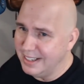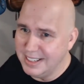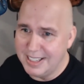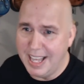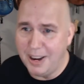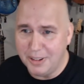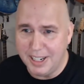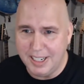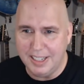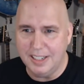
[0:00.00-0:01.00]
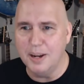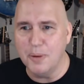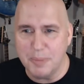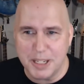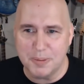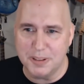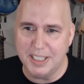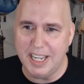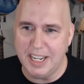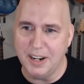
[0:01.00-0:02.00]
Is that what I need? What am I supposed to
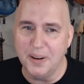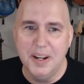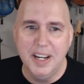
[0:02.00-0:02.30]
get here?